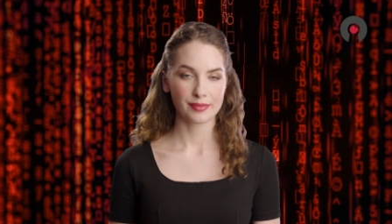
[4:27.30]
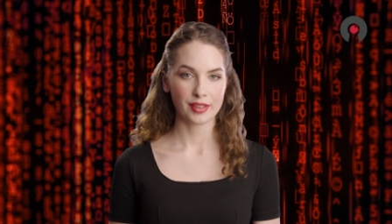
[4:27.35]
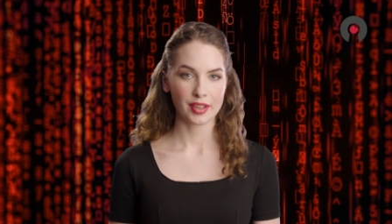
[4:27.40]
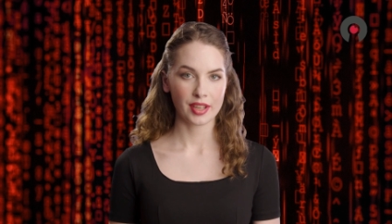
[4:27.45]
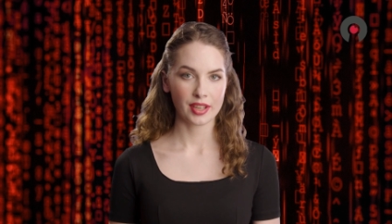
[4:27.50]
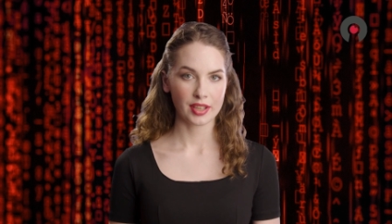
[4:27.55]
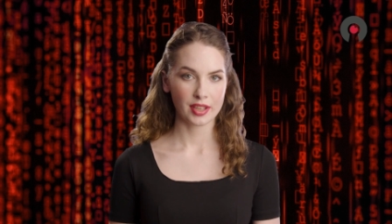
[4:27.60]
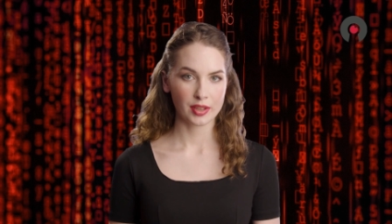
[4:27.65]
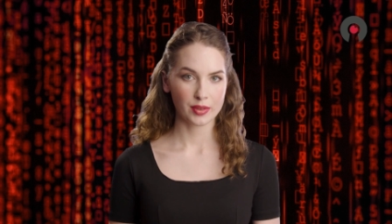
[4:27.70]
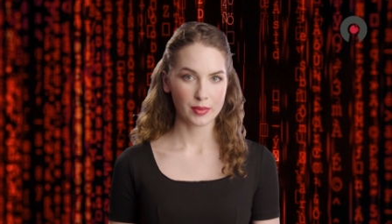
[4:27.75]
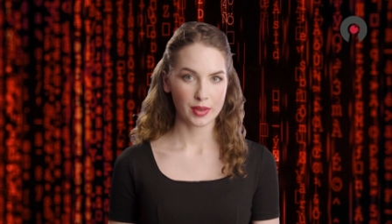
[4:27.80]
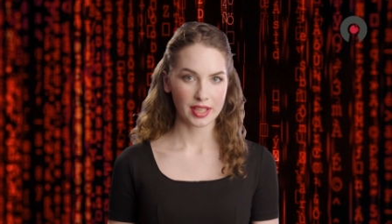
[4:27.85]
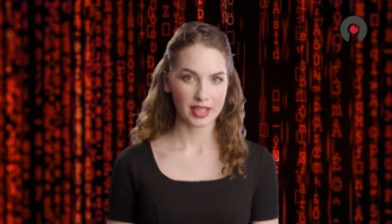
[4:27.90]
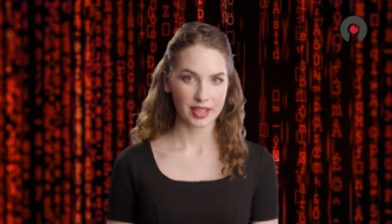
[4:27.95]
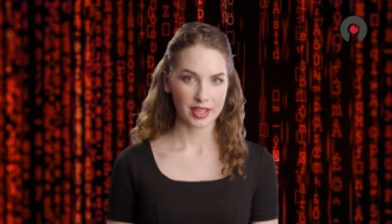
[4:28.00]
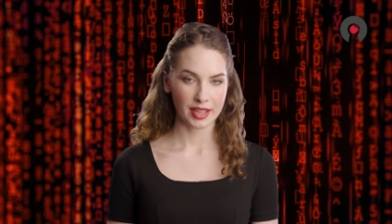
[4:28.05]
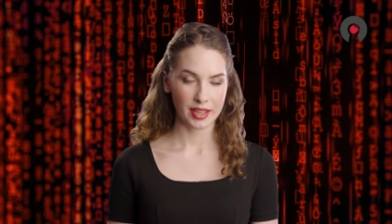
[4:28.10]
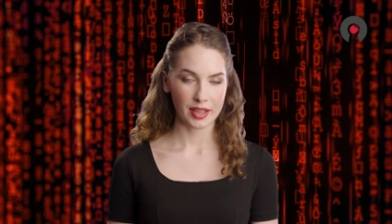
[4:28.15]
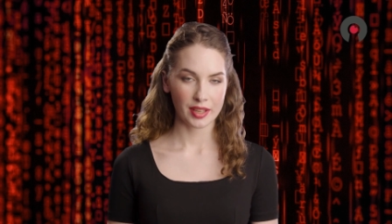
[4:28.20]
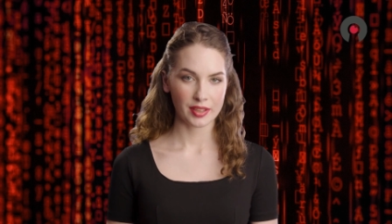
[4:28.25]
These threats
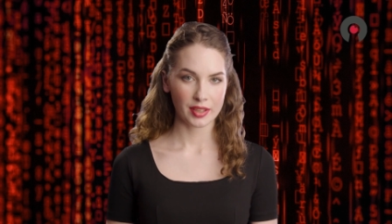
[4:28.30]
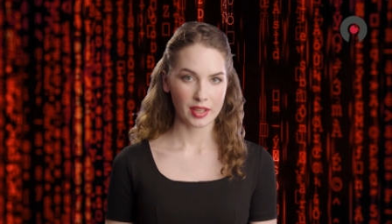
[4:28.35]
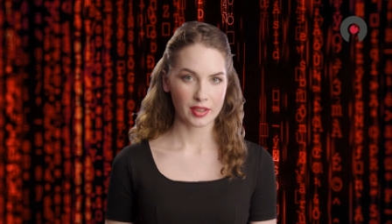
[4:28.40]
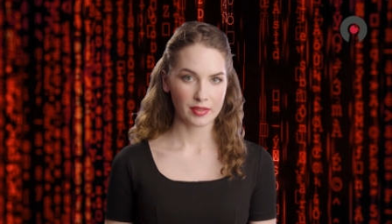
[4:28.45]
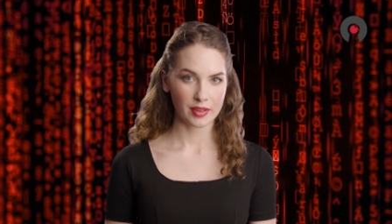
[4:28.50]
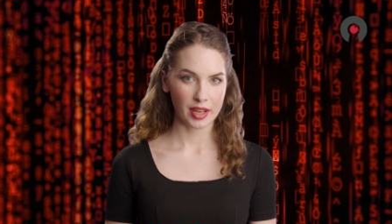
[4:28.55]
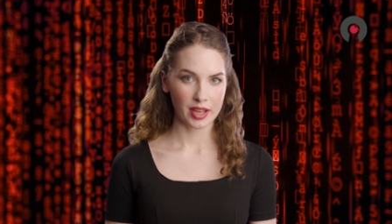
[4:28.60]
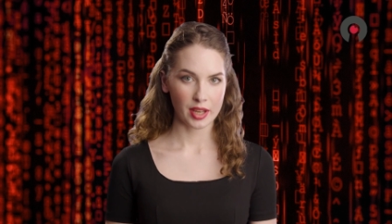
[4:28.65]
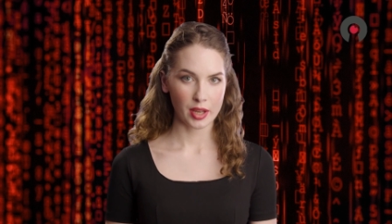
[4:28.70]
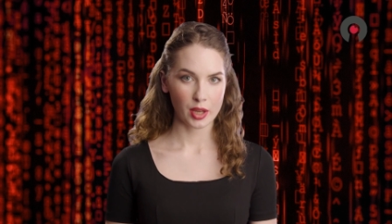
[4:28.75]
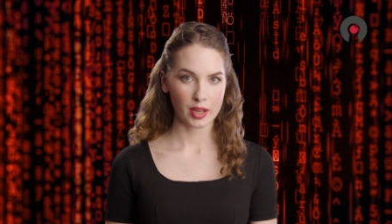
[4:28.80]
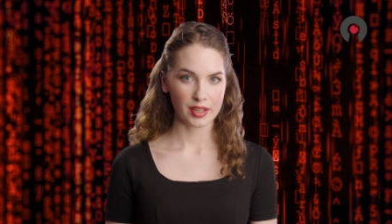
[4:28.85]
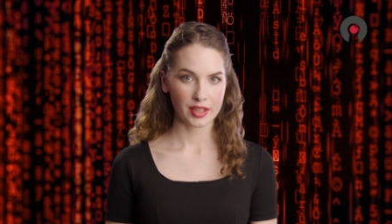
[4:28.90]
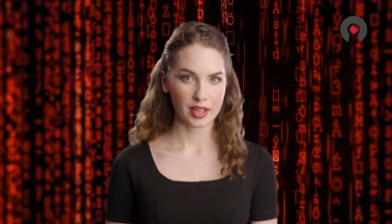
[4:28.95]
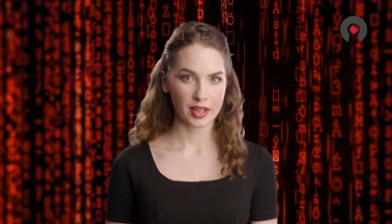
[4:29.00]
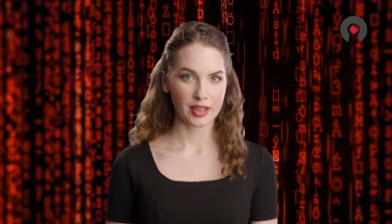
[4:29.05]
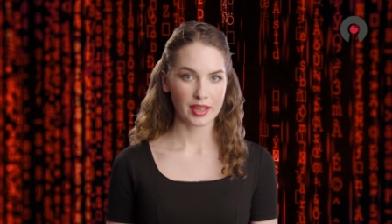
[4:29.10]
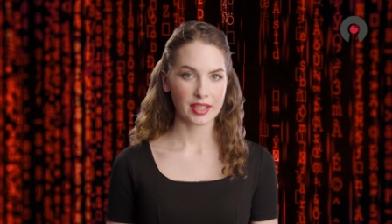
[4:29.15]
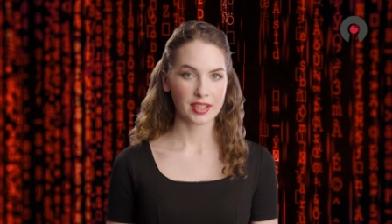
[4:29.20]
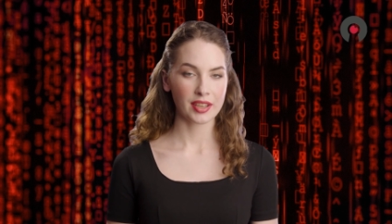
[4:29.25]
can have severe
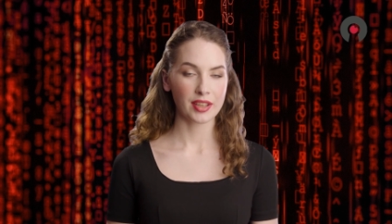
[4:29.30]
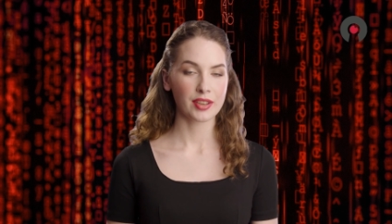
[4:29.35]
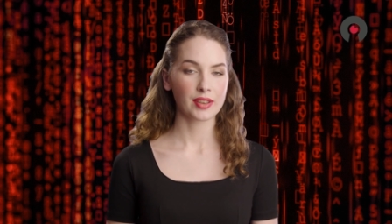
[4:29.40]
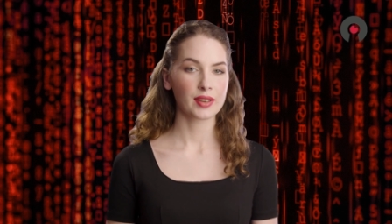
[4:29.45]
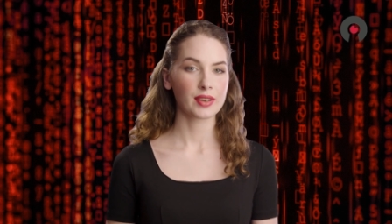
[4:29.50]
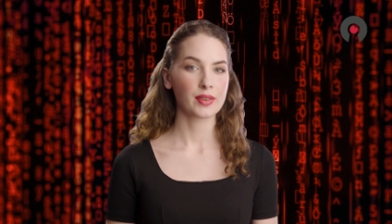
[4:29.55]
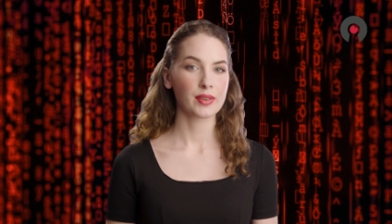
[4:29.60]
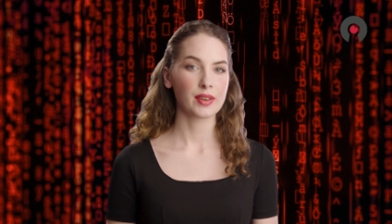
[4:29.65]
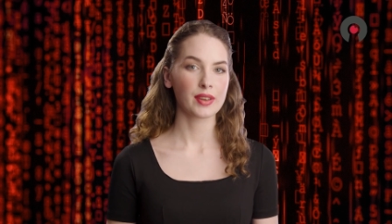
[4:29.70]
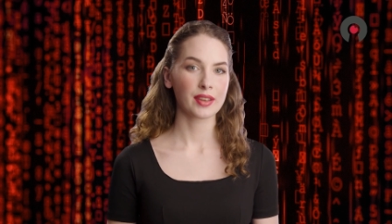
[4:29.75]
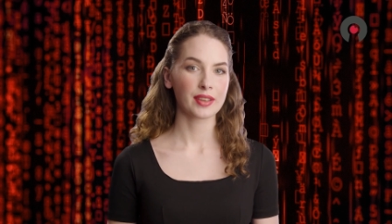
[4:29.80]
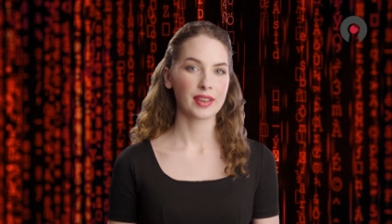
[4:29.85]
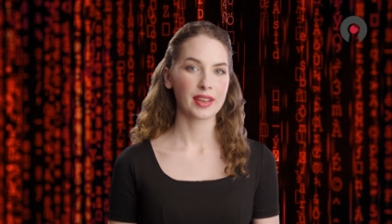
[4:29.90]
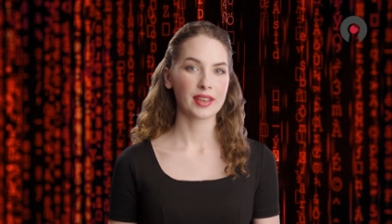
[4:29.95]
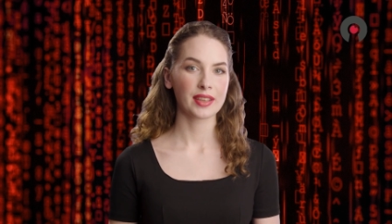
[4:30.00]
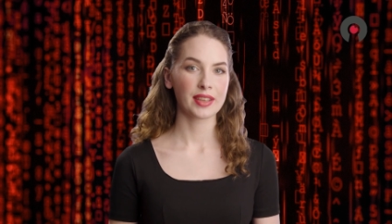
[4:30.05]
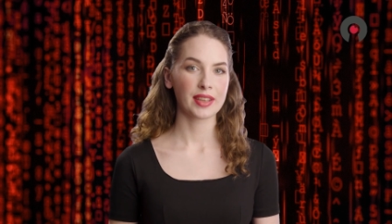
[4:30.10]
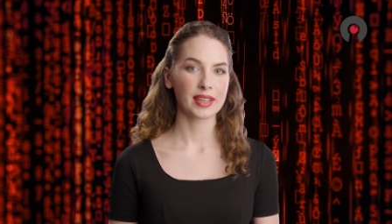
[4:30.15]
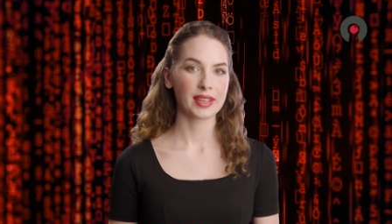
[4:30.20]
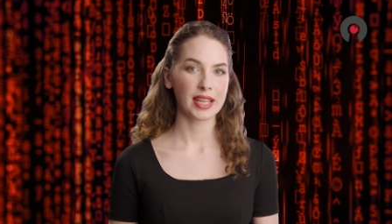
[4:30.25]
consequences,
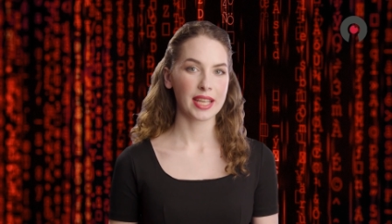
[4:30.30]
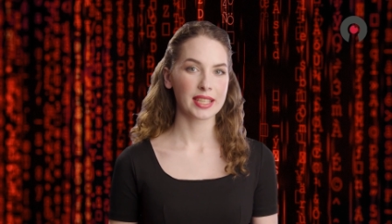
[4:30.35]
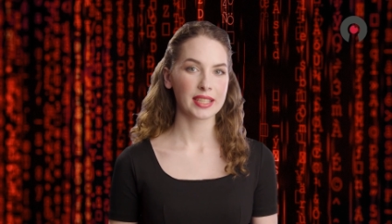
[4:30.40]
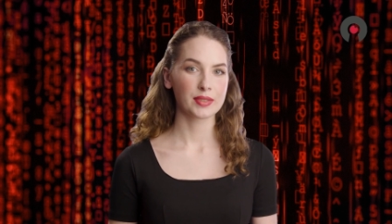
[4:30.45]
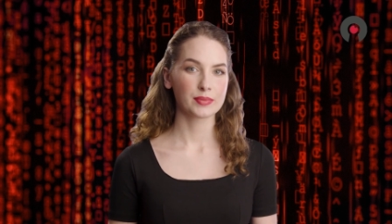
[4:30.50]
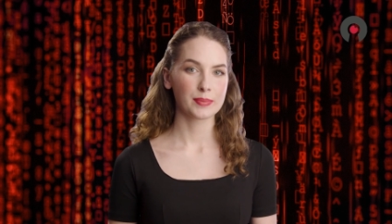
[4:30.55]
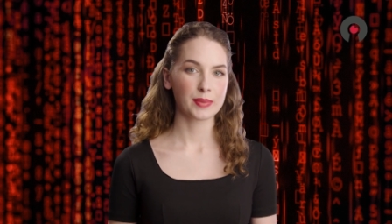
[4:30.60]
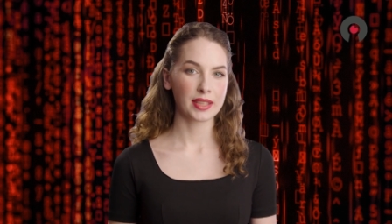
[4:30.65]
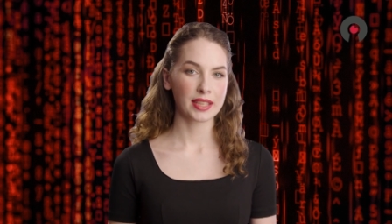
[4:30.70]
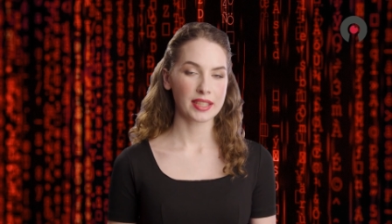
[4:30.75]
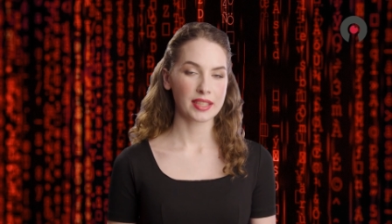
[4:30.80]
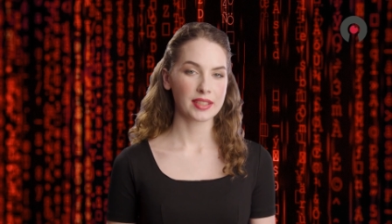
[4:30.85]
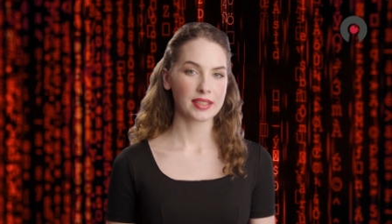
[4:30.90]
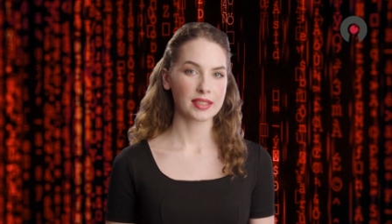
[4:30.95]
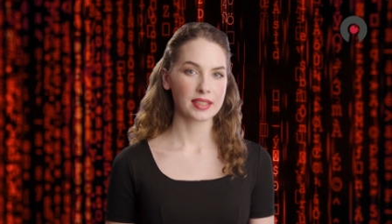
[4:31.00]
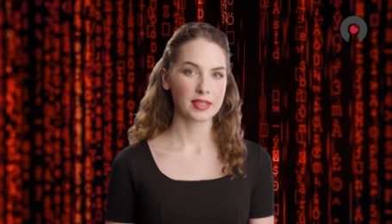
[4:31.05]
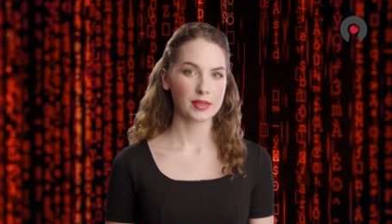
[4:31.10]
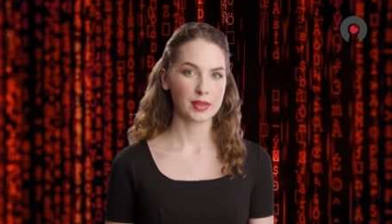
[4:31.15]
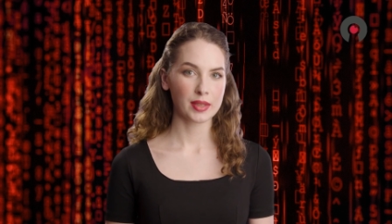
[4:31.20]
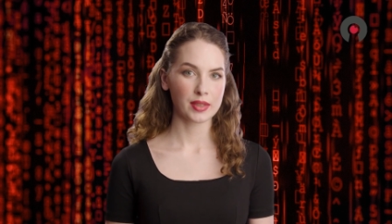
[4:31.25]
such as data
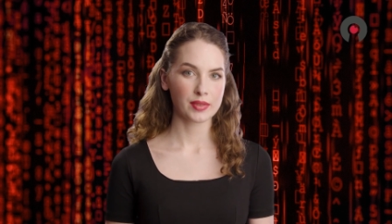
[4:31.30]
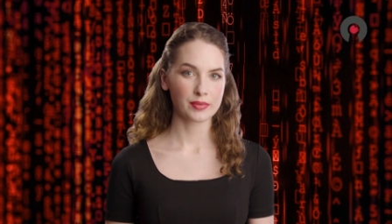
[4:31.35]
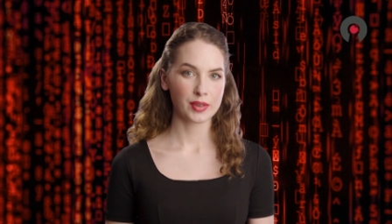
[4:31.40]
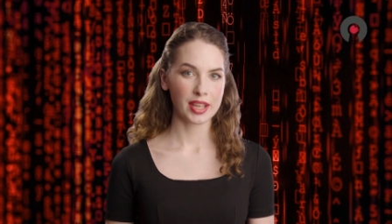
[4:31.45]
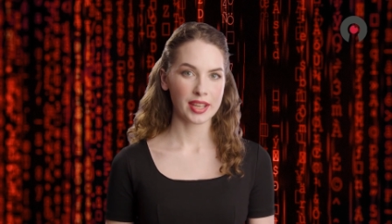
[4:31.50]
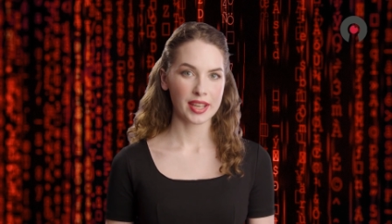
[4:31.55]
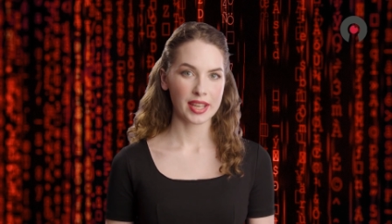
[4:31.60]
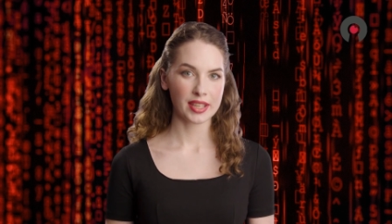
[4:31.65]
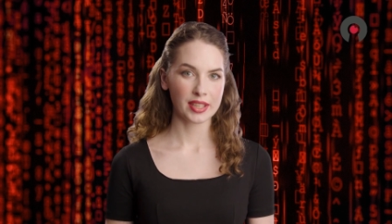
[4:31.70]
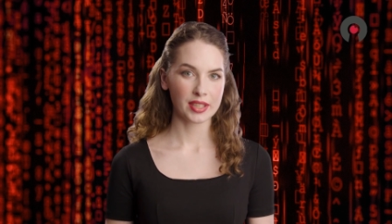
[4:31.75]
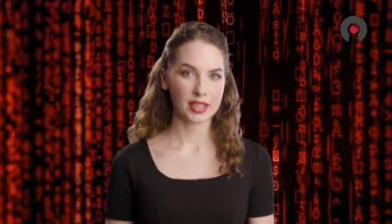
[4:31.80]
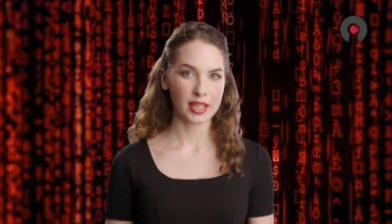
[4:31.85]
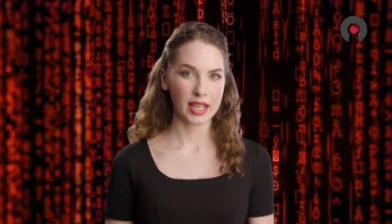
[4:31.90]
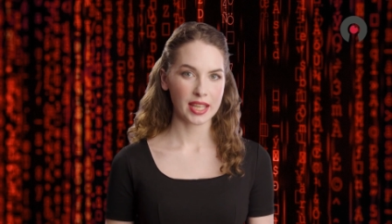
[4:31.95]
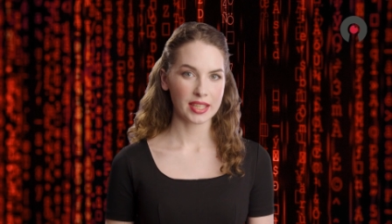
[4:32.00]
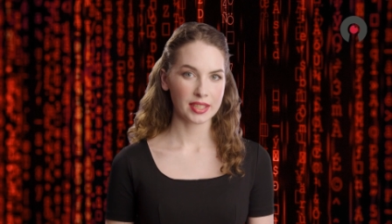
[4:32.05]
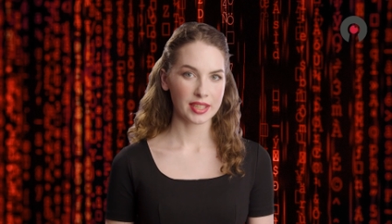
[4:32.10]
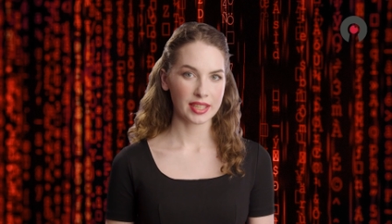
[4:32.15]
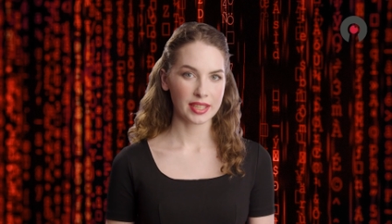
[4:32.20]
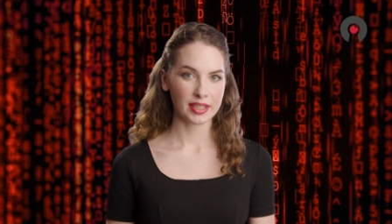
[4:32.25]
breaches, financial
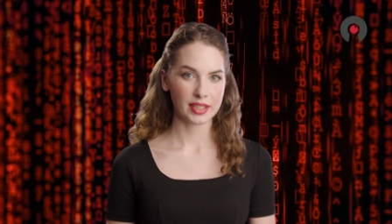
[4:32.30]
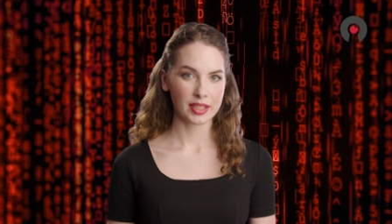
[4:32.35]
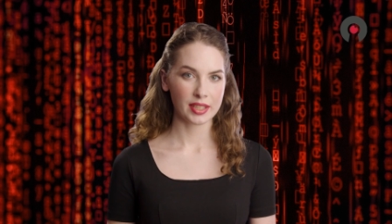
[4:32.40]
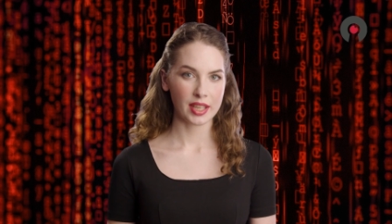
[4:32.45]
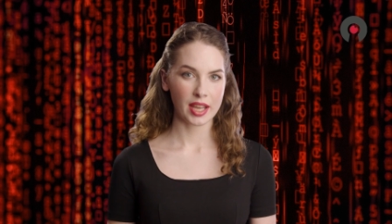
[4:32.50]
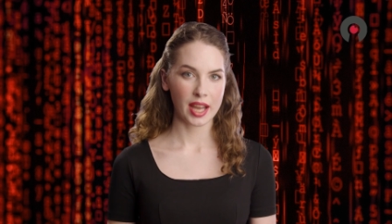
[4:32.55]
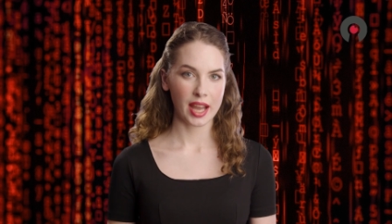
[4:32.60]
losses,